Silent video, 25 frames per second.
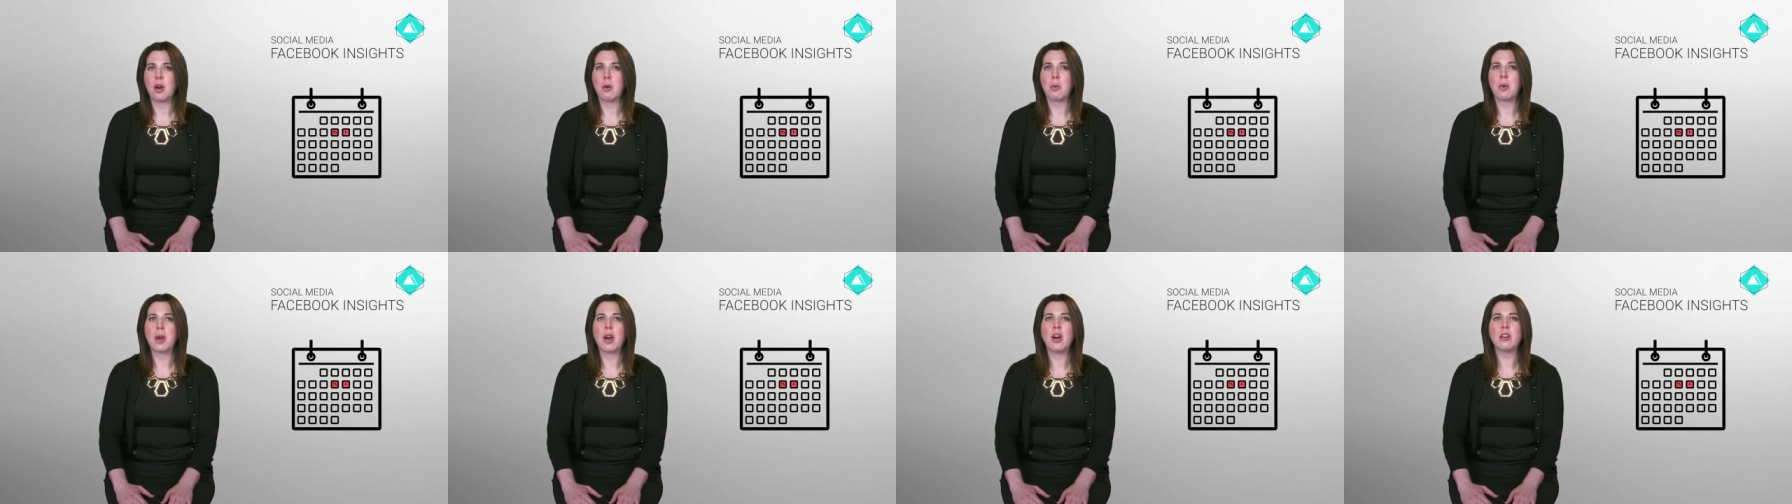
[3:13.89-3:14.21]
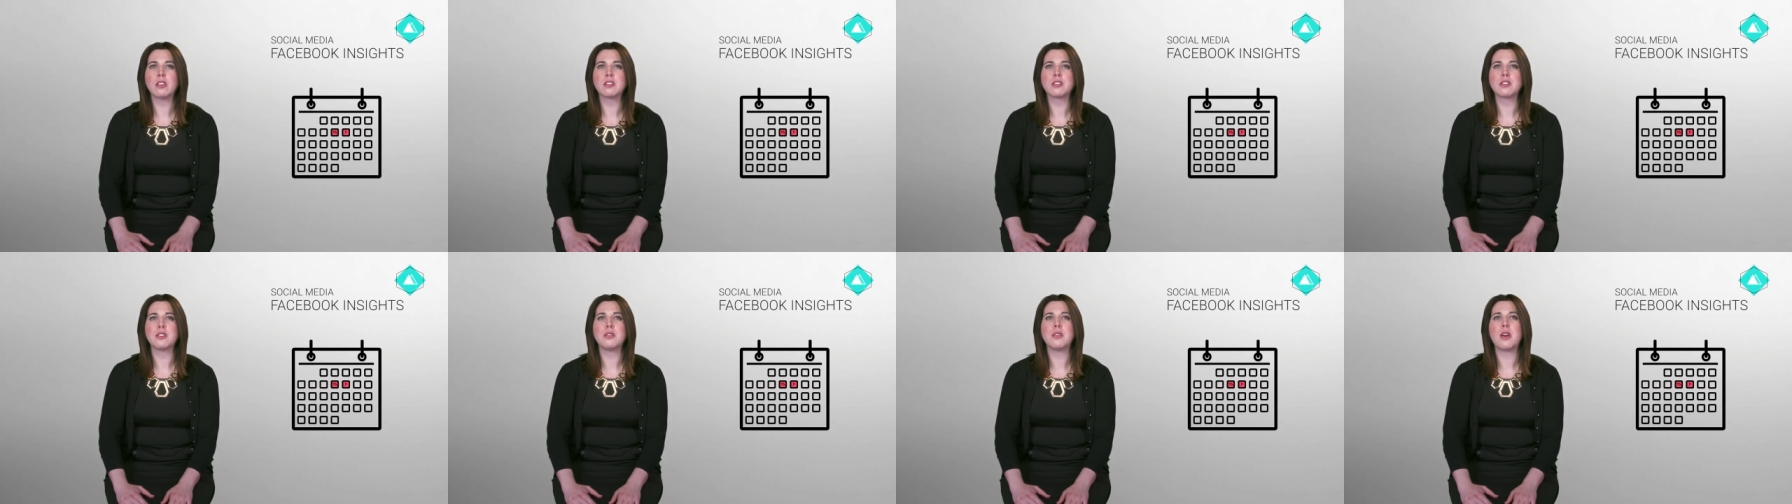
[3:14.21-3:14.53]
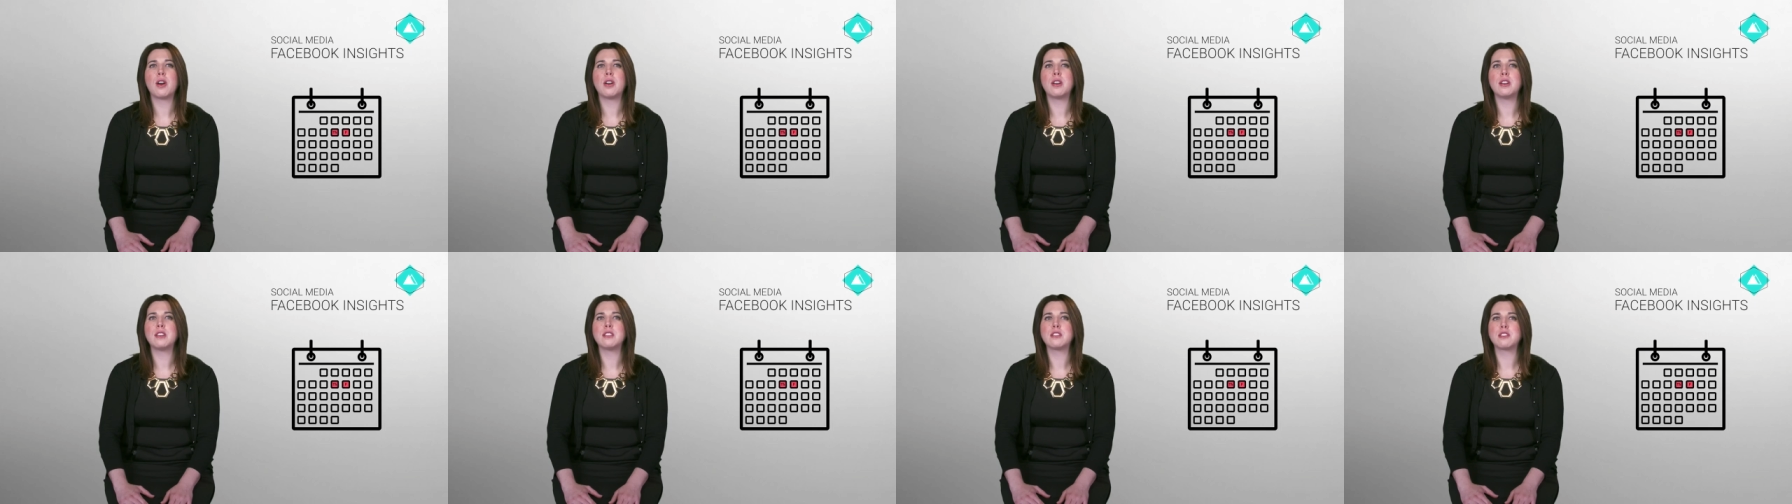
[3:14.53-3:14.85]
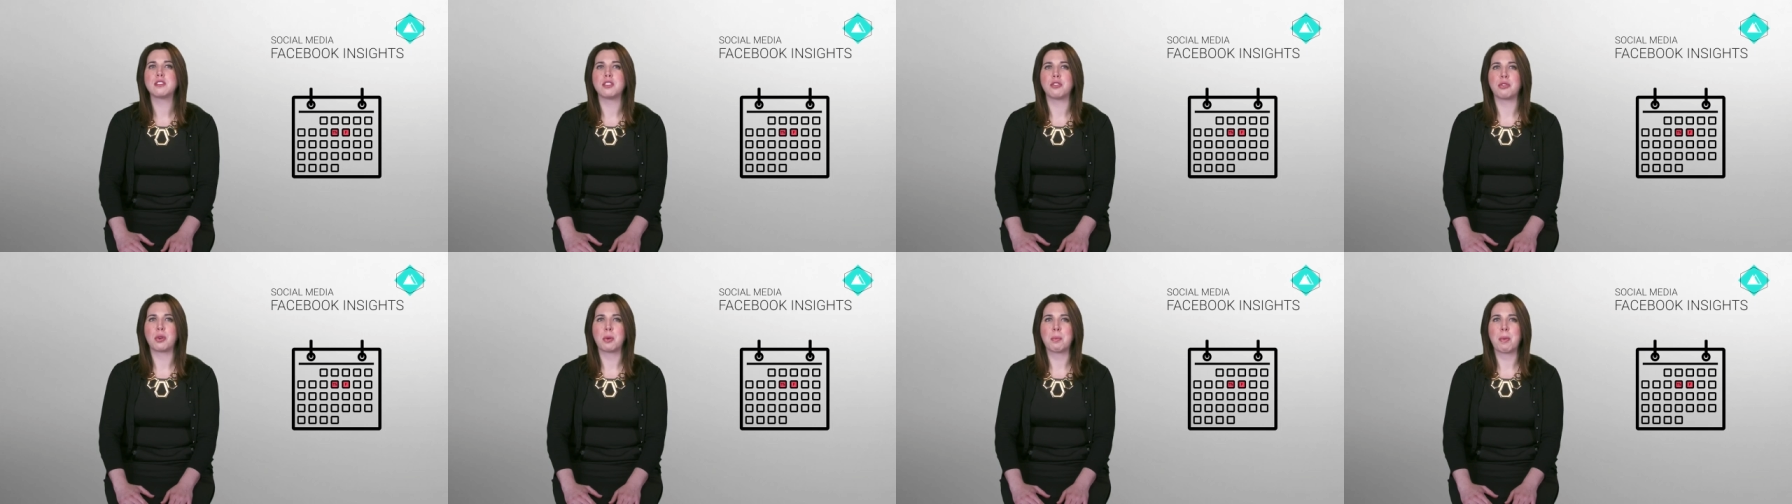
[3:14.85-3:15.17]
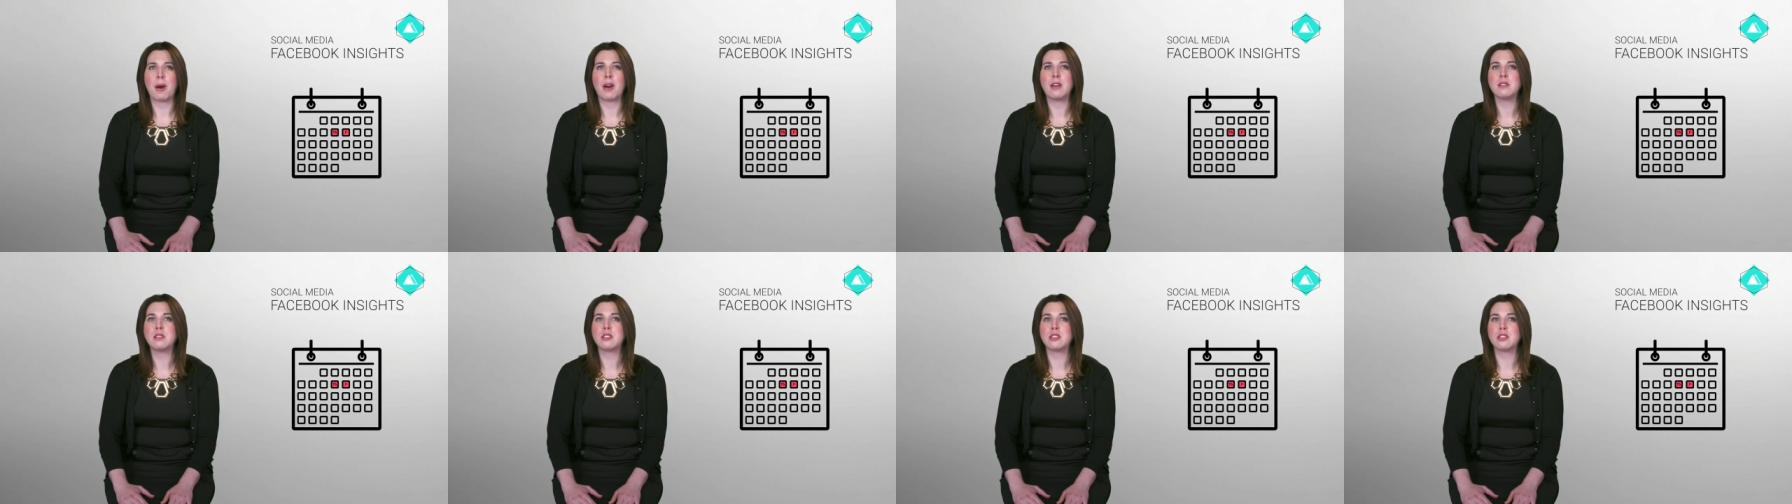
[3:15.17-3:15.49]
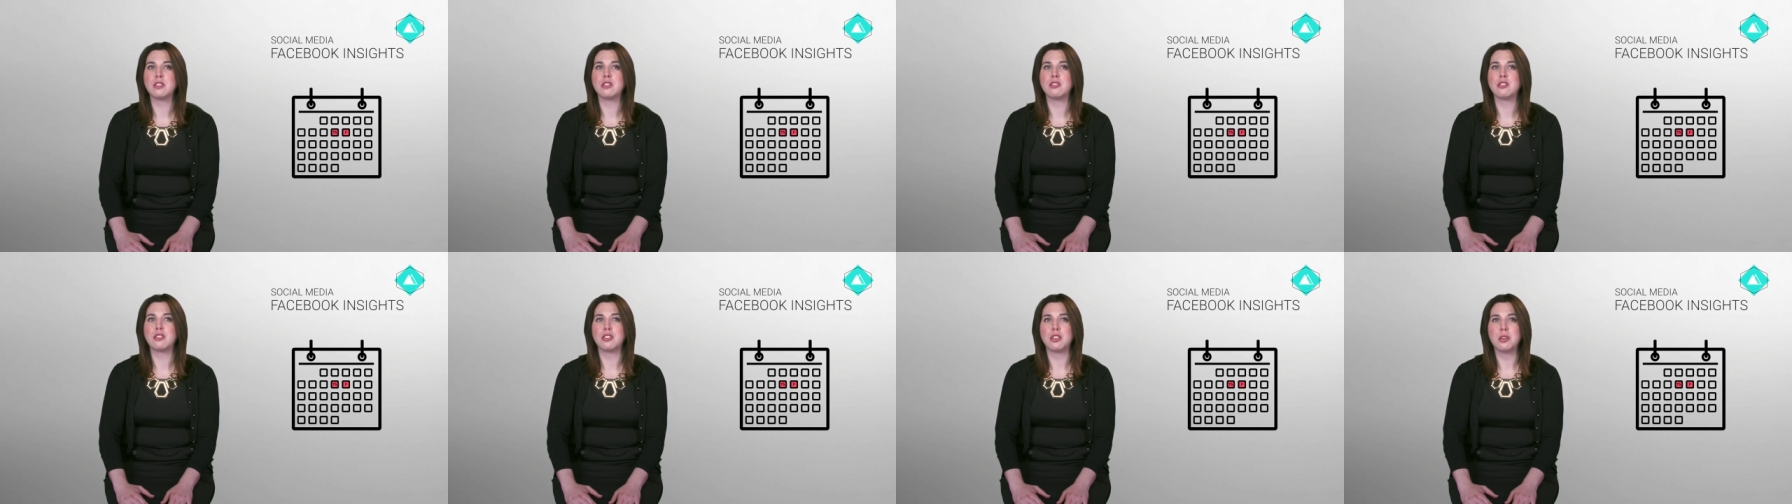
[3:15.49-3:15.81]
We also noticed if we
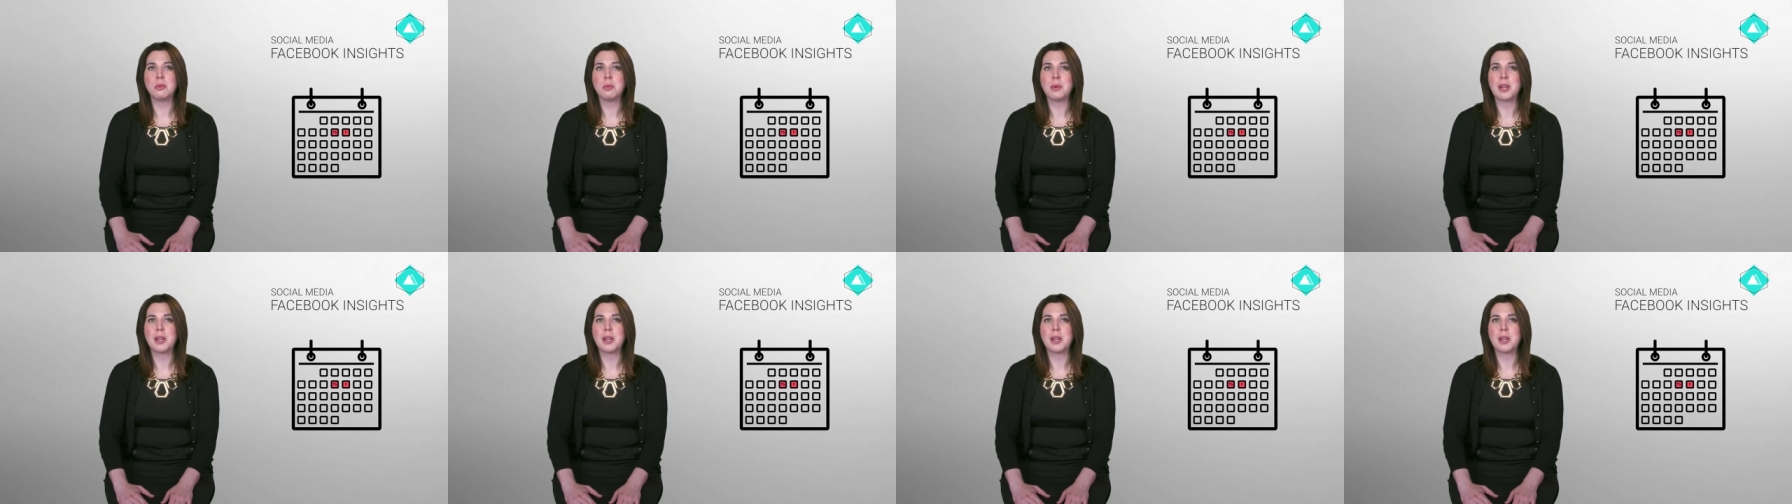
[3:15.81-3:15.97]
posted too